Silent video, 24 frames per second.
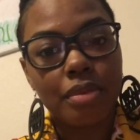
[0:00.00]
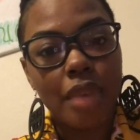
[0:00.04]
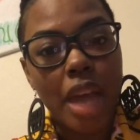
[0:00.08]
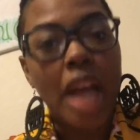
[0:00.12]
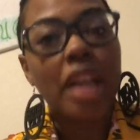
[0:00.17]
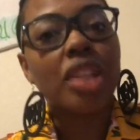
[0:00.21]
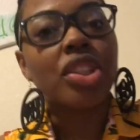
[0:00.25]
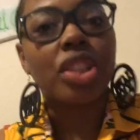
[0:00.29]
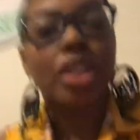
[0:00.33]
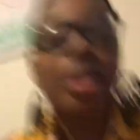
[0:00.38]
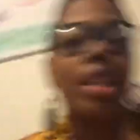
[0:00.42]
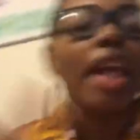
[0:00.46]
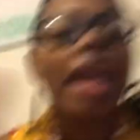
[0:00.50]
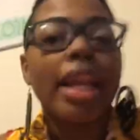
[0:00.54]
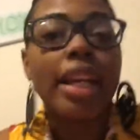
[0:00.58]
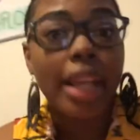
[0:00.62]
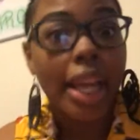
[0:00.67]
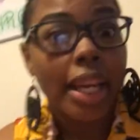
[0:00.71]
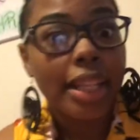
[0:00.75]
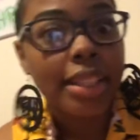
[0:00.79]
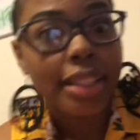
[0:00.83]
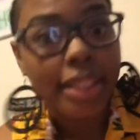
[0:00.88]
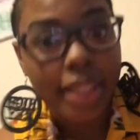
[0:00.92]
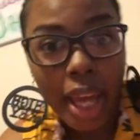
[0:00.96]
actually that
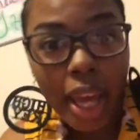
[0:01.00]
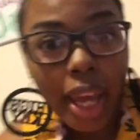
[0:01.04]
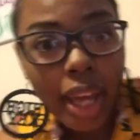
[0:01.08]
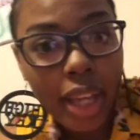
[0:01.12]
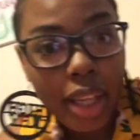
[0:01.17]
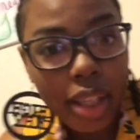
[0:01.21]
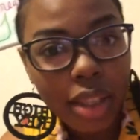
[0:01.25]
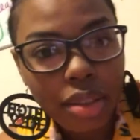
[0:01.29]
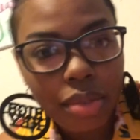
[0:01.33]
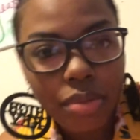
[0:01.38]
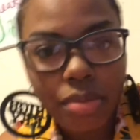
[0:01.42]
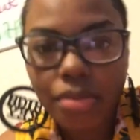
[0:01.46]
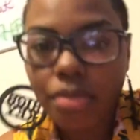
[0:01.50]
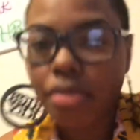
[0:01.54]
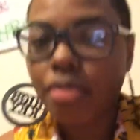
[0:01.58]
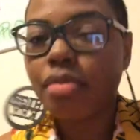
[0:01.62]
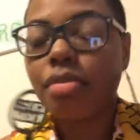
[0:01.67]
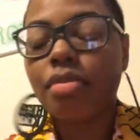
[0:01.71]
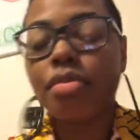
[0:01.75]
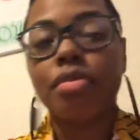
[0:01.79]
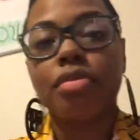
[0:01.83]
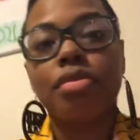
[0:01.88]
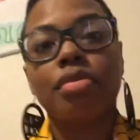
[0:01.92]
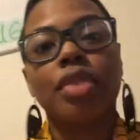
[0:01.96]
next day,
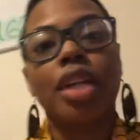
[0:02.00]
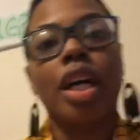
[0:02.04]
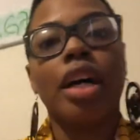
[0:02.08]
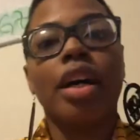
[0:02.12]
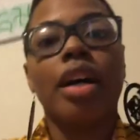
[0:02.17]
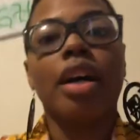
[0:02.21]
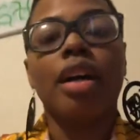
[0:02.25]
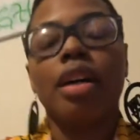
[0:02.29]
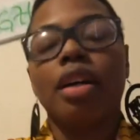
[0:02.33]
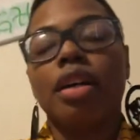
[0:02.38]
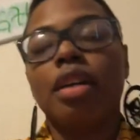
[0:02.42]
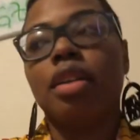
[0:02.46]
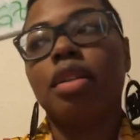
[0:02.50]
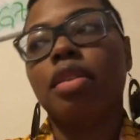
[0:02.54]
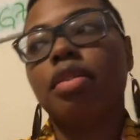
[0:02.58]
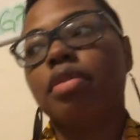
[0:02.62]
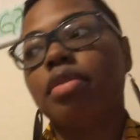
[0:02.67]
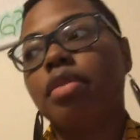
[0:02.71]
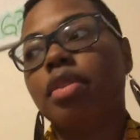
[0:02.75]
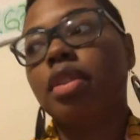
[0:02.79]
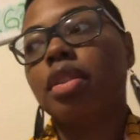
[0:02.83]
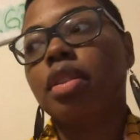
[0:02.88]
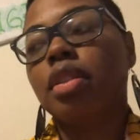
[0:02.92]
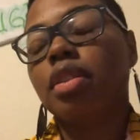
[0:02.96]
I
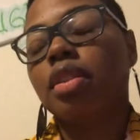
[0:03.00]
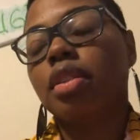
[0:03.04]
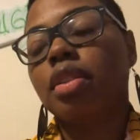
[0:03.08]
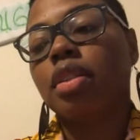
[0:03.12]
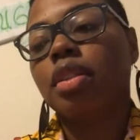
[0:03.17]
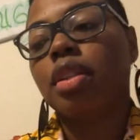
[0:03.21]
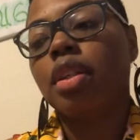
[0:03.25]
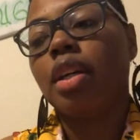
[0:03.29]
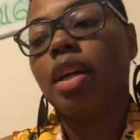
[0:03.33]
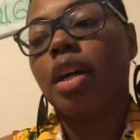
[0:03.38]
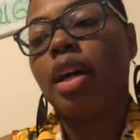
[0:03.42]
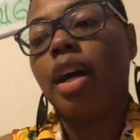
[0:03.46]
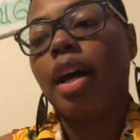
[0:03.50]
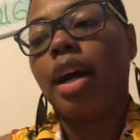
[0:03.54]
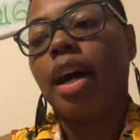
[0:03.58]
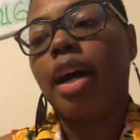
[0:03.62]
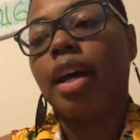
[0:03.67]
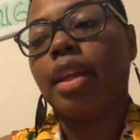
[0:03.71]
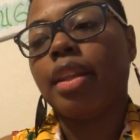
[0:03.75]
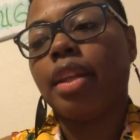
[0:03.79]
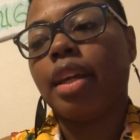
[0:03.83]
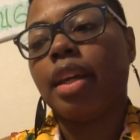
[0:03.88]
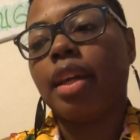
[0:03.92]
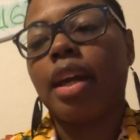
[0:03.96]

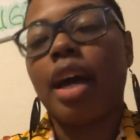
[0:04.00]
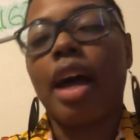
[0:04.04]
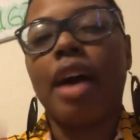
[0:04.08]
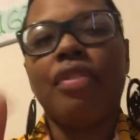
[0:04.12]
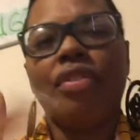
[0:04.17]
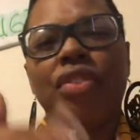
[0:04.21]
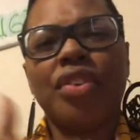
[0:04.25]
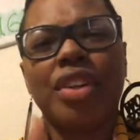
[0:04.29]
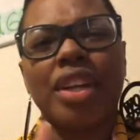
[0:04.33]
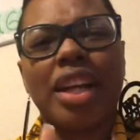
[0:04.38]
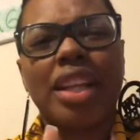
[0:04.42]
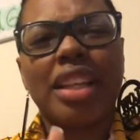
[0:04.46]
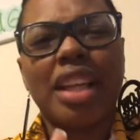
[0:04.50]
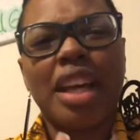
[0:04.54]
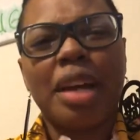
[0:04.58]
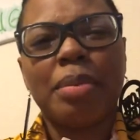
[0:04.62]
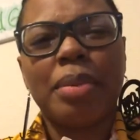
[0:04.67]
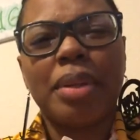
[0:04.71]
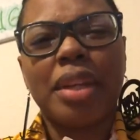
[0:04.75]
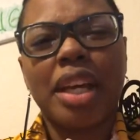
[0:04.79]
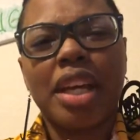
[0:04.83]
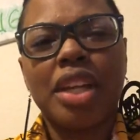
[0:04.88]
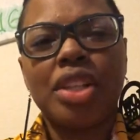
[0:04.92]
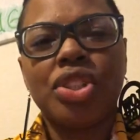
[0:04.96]
think I filled out the
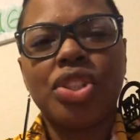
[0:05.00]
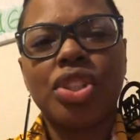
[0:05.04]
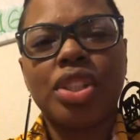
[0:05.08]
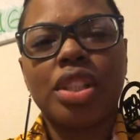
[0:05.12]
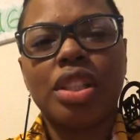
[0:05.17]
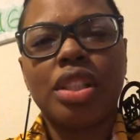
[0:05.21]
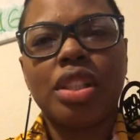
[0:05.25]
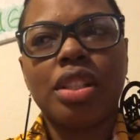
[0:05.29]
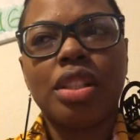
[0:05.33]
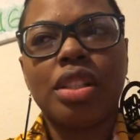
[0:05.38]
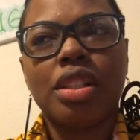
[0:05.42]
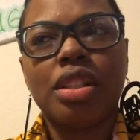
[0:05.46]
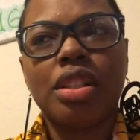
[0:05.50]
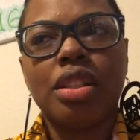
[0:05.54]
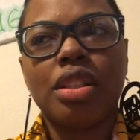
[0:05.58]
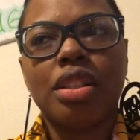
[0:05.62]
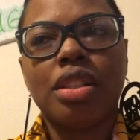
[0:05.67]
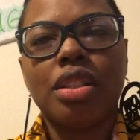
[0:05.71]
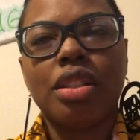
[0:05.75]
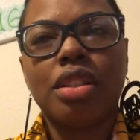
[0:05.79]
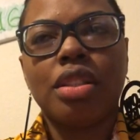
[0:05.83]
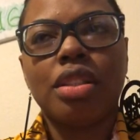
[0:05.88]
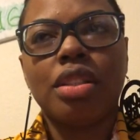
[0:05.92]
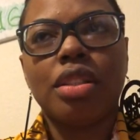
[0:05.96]

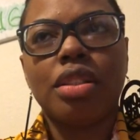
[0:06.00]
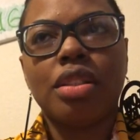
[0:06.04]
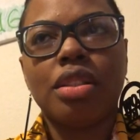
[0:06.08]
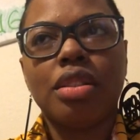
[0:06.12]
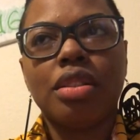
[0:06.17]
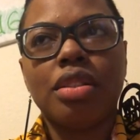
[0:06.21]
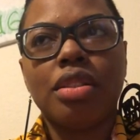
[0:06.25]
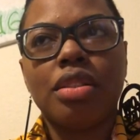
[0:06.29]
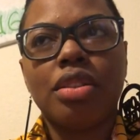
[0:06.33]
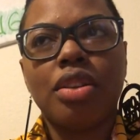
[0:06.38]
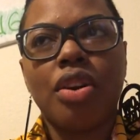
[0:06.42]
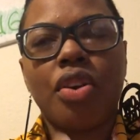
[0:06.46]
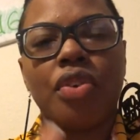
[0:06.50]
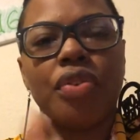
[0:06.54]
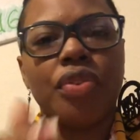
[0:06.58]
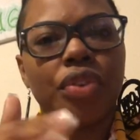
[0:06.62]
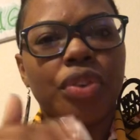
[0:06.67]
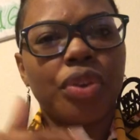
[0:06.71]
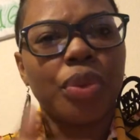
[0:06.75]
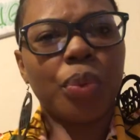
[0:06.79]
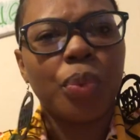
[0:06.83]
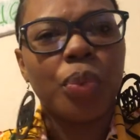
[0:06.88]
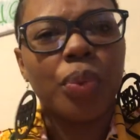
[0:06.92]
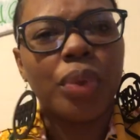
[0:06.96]
application over
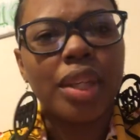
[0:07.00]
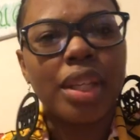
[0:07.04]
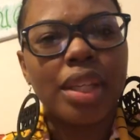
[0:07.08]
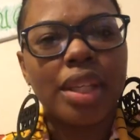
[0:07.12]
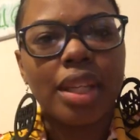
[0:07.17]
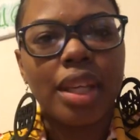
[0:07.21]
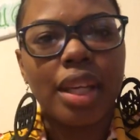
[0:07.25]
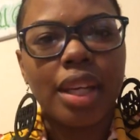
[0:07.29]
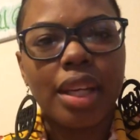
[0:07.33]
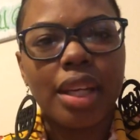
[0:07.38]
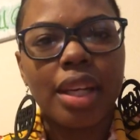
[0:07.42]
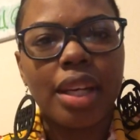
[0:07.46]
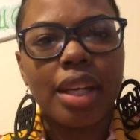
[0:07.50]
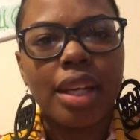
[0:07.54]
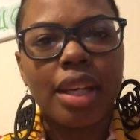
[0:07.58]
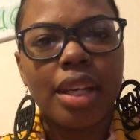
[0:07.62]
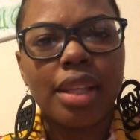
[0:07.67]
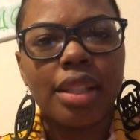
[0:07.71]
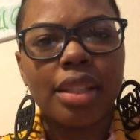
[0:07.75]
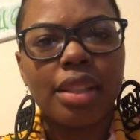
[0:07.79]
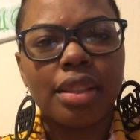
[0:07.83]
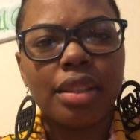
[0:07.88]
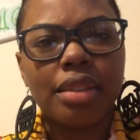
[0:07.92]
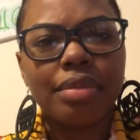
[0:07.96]
the
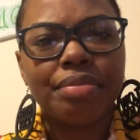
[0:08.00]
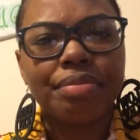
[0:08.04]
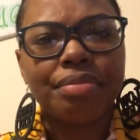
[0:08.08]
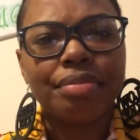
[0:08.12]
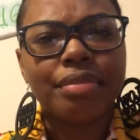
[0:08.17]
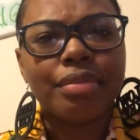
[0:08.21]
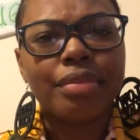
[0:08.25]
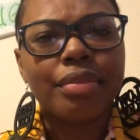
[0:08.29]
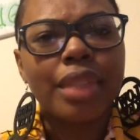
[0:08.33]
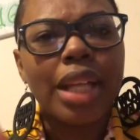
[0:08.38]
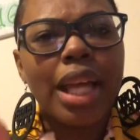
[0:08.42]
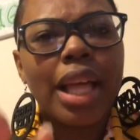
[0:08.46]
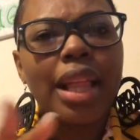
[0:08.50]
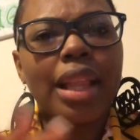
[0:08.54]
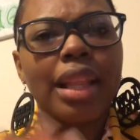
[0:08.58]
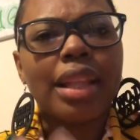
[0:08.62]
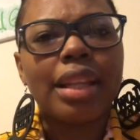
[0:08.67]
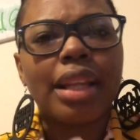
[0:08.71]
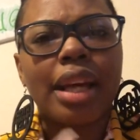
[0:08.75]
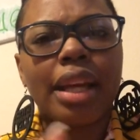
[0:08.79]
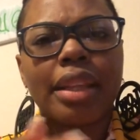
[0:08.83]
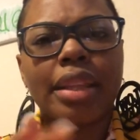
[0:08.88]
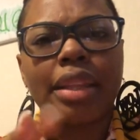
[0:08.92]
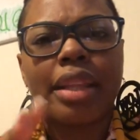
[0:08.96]
weekend,
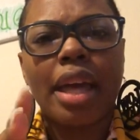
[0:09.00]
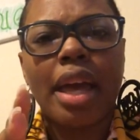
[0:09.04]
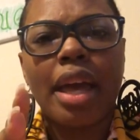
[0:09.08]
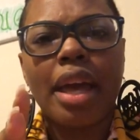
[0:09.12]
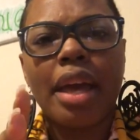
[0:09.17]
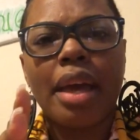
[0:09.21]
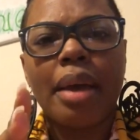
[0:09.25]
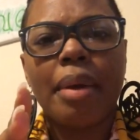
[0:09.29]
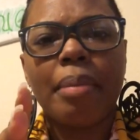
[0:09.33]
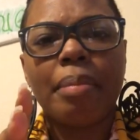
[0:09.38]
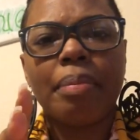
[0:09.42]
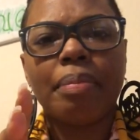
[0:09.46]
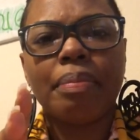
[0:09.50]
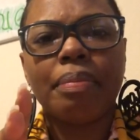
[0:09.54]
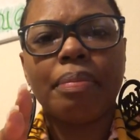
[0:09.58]
like that